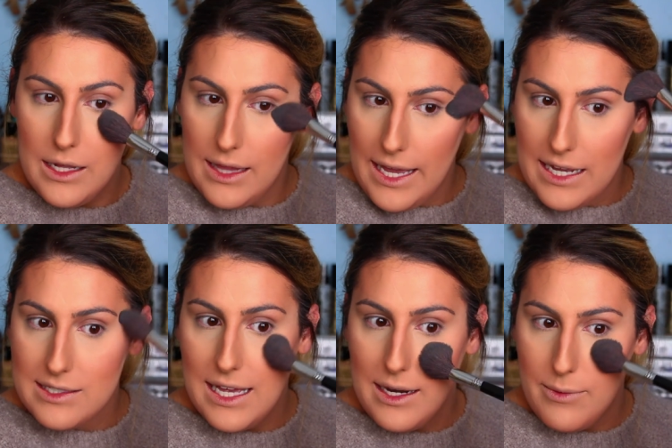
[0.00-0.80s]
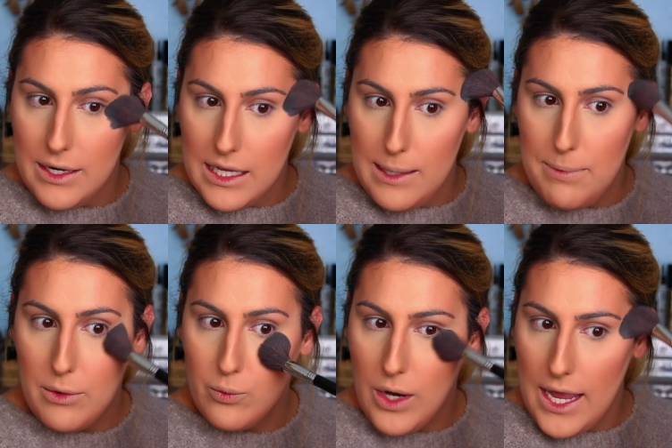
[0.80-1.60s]
Like I said, I want to keep
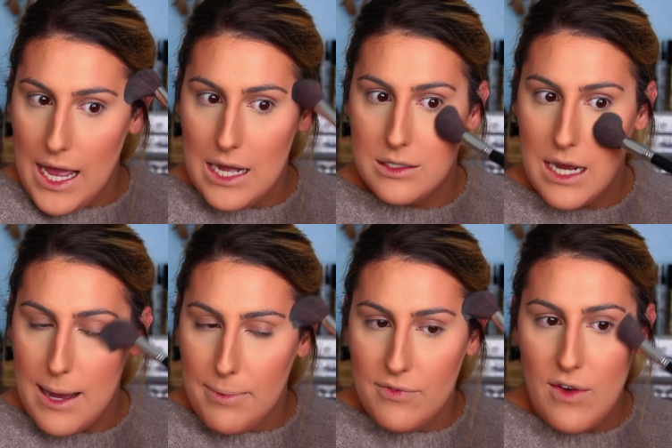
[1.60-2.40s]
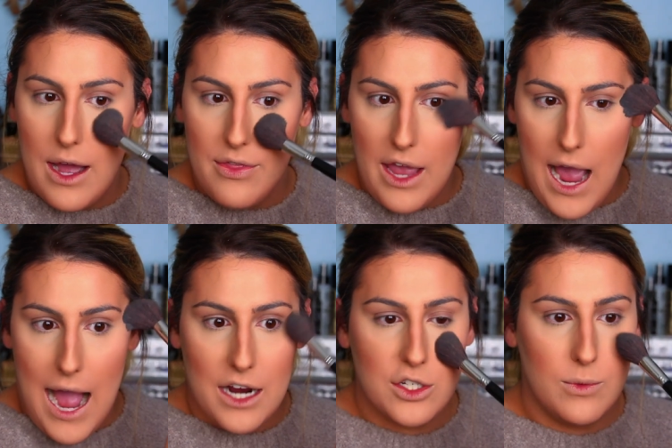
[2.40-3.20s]
it right on top of the
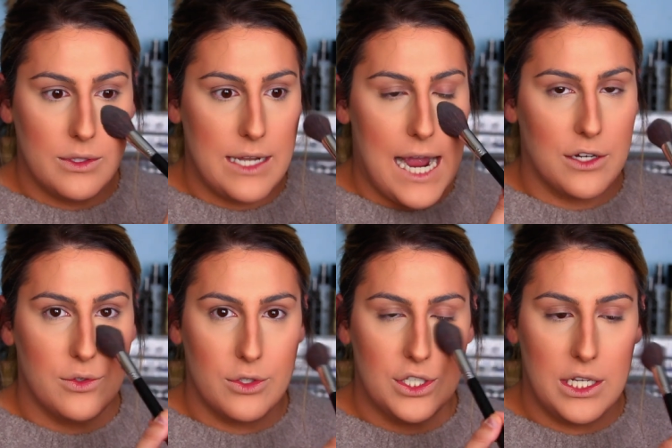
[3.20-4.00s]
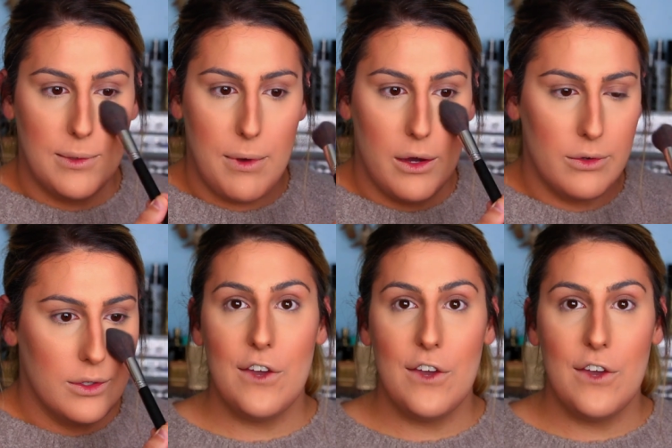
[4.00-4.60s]
actual natural cheekbone.